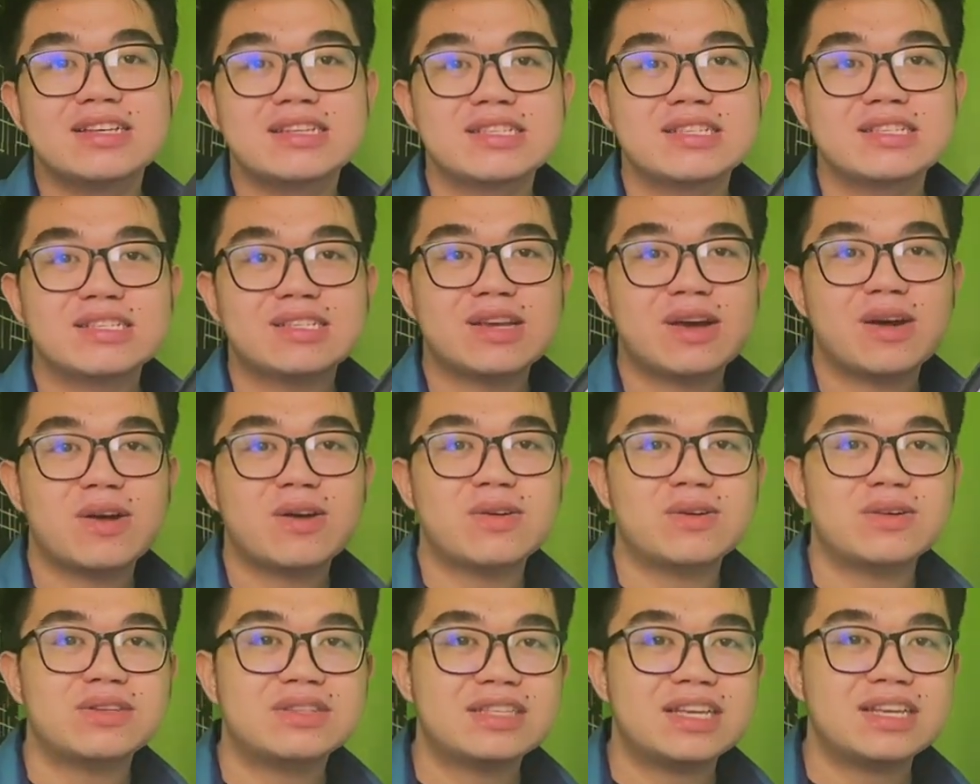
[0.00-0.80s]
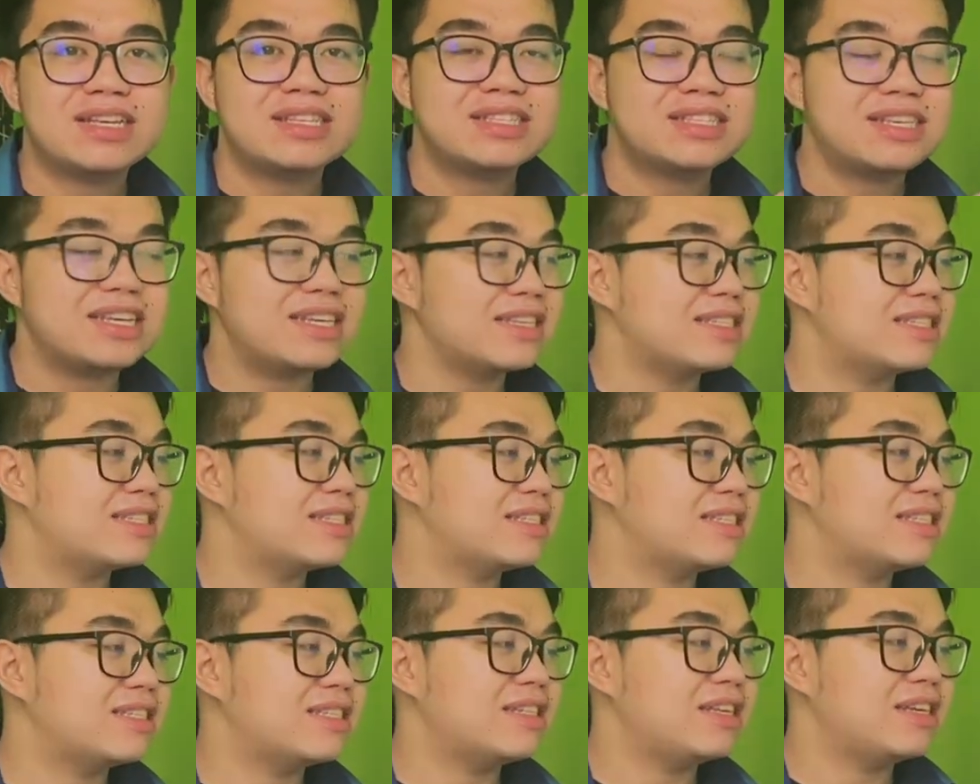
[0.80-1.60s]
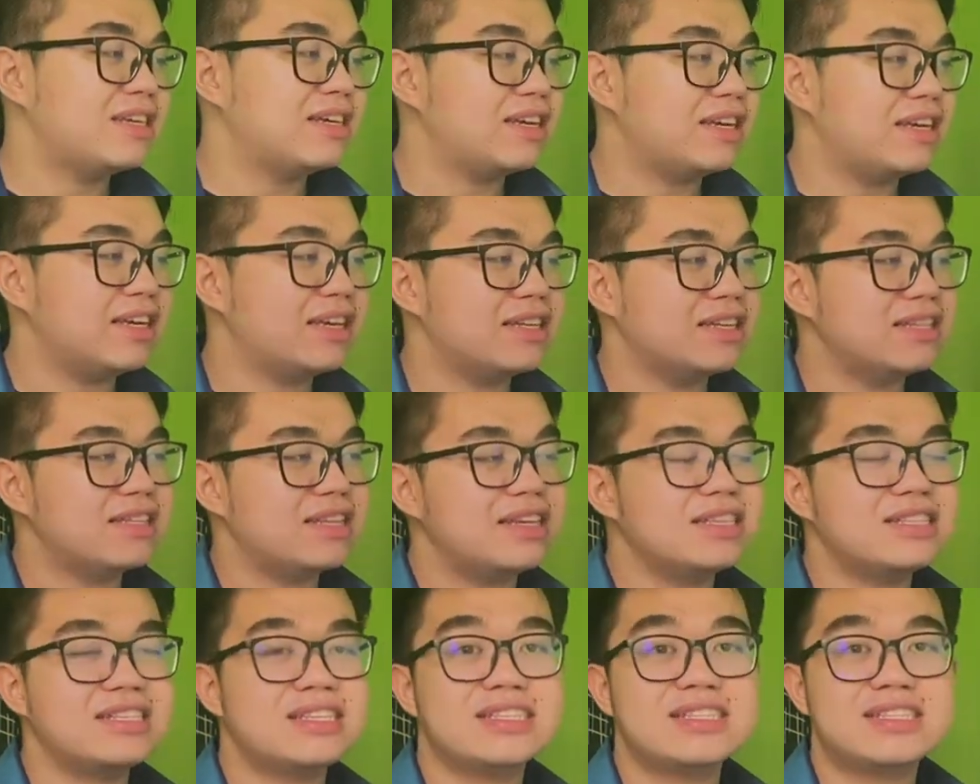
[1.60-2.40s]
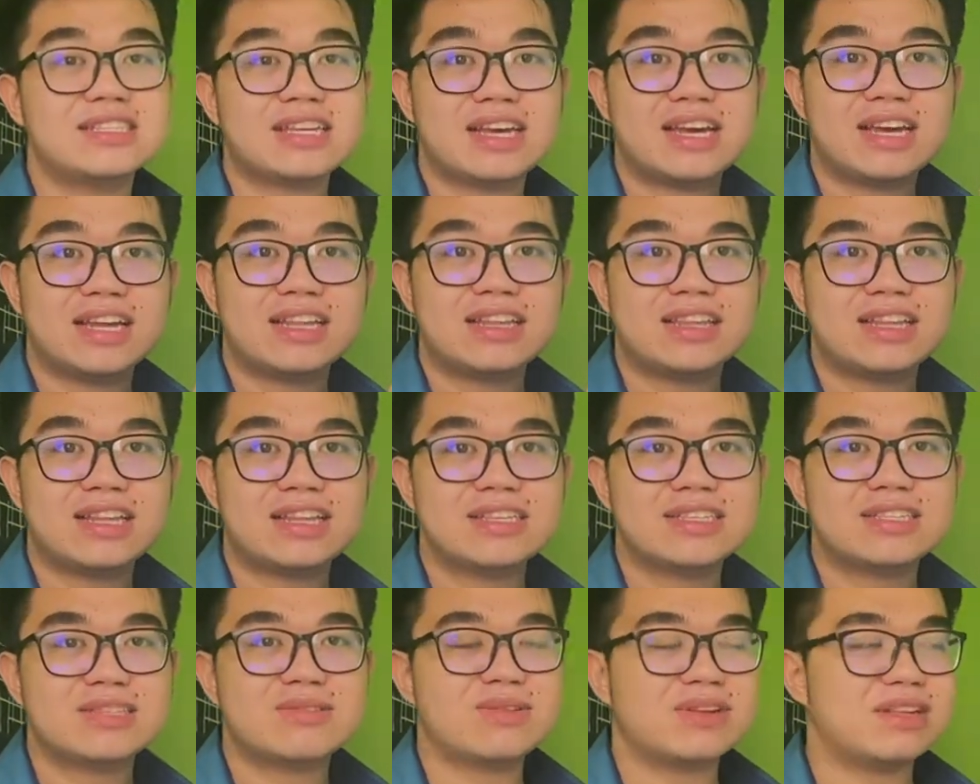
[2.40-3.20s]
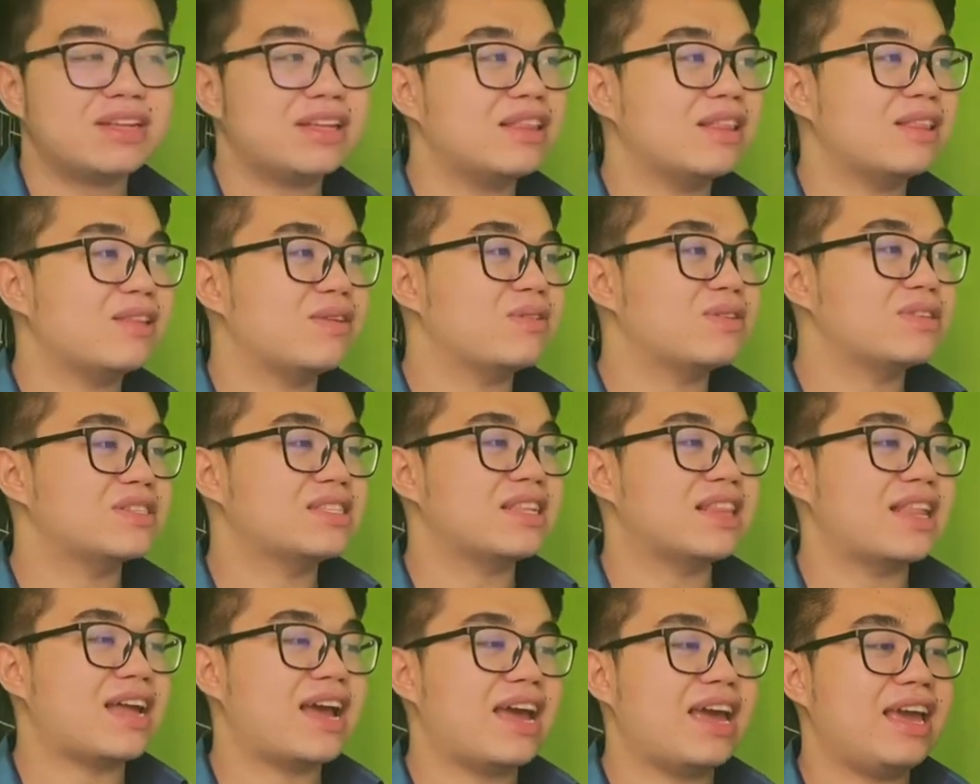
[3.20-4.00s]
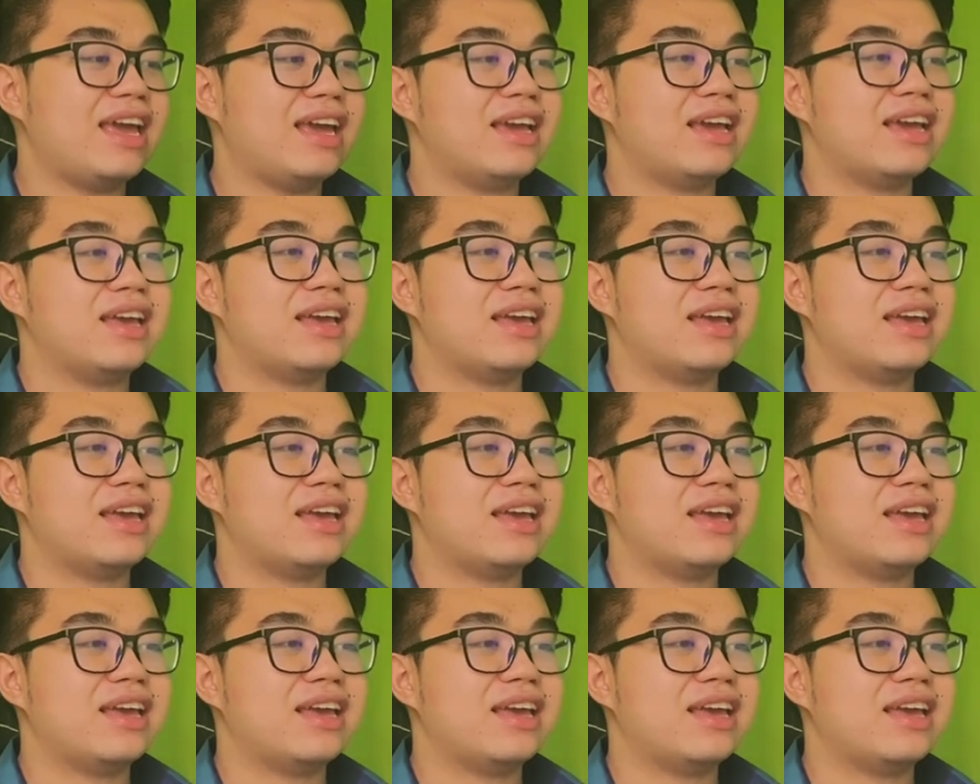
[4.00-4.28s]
So this is it. This is what it looks like.